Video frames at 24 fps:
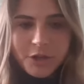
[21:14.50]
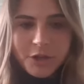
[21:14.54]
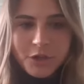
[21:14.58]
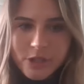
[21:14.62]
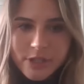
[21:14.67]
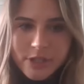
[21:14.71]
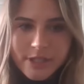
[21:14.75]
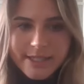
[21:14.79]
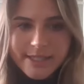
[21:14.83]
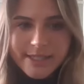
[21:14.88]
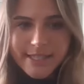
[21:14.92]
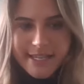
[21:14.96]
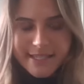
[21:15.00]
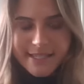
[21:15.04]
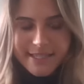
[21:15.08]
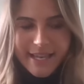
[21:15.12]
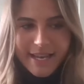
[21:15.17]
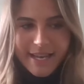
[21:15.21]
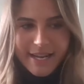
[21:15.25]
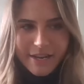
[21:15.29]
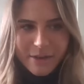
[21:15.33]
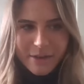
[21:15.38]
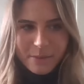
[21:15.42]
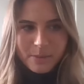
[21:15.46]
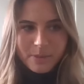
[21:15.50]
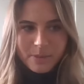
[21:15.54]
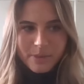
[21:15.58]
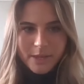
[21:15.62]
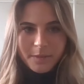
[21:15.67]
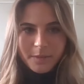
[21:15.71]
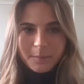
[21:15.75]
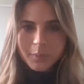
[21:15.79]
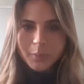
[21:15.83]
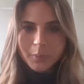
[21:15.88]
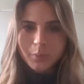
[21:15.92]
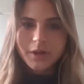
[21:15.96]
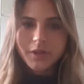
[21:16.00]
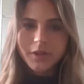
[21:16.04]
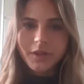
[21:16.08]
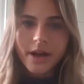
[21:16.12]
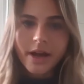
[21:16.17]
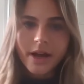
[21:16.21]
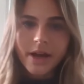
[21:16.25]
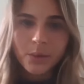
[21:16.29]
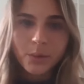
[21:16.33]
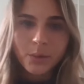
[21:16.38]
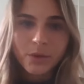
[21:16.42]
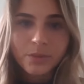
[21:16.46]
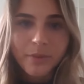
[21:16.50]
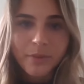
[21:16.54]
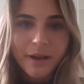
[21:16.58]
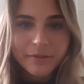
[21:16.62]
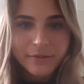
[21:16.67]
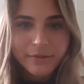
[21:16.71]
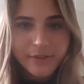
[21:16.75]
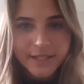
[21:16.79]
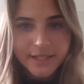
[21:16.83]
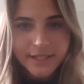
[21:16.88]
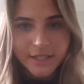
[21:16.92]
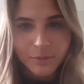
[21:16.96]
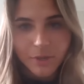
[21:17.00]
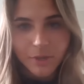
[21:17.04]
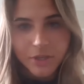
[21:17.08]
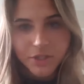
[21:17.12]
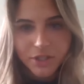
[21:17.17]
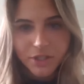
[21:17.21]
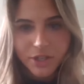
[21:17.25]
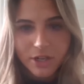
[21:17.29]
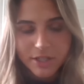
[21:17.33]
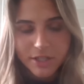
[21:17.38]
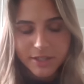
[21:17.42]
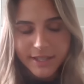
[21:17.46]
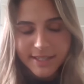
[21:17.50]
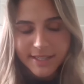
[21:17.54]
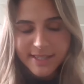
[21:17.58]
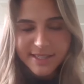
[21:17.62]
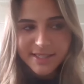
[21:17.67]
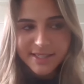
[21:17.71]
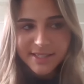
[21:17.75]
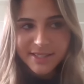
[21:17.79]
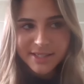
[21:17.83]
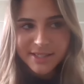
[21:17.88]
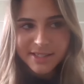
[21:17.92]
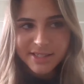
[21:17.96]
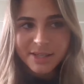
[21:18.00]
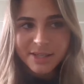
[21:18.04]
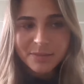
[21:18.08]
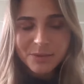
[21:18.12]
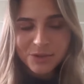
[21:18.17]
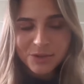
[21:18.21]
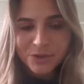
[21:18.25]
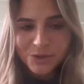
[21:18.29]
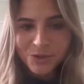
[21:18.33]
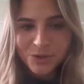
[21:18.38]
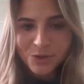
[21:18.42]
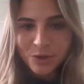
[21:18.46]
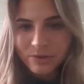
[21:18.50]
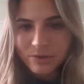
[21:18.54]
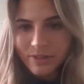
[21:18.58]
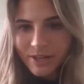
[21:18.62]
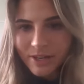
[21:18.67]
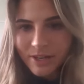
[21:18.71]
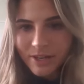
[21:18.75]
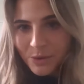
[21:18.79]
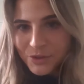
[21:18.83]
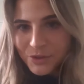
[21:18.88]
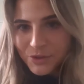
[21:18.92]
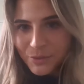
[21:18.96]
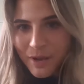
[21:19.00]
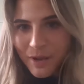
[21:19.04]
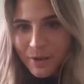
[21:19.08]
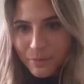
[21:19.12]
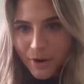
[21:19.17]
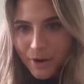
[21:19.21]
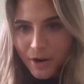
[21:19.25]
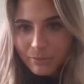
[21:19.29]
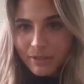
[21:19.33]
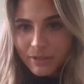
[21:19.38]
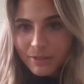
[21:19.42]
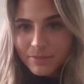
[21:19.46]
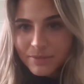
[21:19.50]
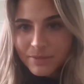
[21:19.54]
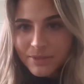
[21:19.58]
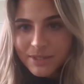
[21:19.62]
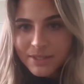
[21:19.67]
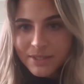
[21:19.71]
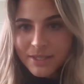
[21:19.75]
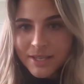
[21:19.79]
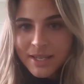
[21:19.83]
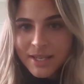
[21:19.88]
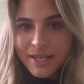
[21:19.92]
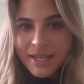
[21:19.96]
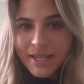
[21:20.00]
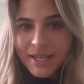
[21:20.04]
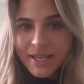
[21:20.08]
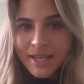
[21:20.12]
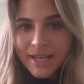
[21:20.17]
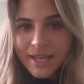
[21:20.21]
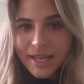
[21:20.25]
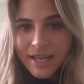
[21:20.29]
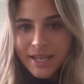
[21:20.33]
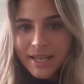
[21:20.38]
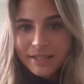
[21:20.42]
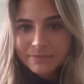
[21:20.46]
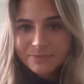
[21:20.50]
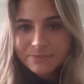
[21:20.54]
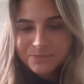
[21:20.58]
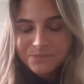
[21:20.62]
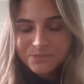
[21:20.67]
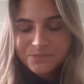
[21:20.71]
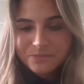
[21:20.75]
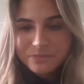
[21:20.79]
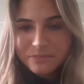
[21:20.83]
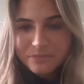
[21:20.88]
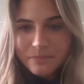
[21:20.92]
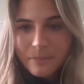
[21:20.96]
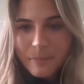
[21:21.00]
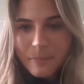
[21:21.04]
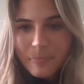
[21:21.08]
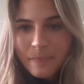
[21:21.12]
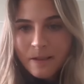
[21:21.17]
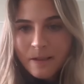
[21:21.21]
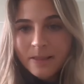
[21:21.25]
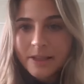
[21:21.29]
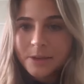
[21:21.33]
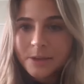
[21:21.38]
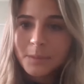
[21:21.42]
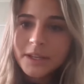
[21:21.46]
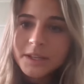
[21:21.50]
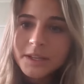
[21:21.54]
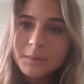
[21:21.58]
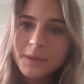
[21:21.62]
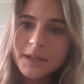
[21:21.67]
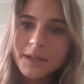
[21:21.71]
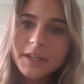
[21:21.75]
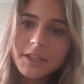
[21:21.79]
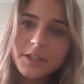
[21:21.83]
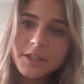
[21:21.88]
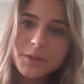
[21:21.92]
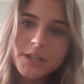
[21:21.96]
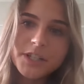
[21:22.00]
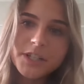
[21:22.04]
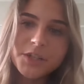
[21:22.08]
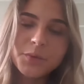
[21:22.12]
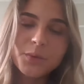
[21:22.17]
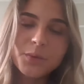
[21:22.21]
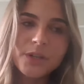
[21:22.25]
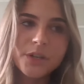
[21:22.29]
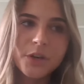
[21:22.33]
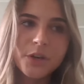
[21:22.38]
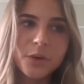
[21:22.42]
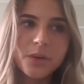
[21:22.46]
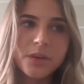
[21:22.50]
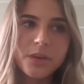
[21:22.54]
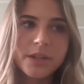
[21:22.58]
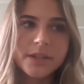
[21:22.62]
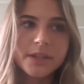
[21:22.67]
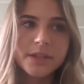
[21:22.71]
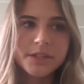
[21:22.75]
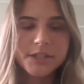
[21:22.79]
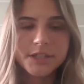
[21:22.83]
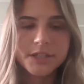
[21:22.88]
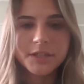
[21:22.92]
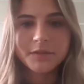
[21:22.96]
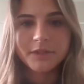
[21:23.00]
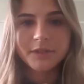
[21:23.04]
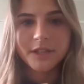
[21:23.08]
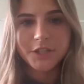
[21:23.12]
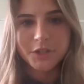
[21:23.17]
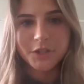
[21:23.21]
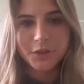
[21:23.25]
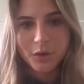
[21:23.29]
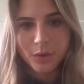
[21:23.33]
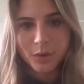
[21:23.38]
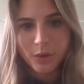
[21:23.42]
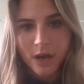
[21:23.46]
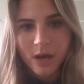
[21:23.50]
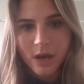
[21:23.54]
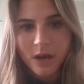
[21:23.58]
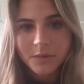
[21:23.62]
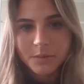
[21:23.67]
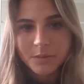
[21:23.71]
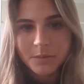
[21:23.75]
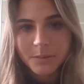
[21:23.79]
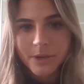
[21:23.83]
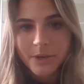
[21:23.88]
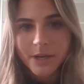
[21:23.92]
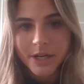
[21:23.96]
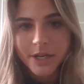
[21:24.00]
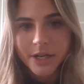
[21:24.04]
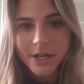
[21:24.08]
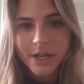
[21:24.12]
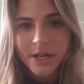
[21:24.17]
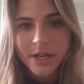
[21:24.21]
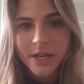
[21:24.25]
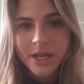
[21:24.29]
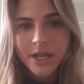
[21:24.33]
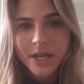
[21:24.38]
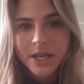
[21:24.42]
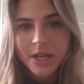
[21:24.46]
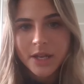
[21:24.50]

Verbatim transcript: I usually say that a blip with with my Visa and Mastercard that seems to solve like most of my problems, and like my my generation, we know that there's an inflation going on, but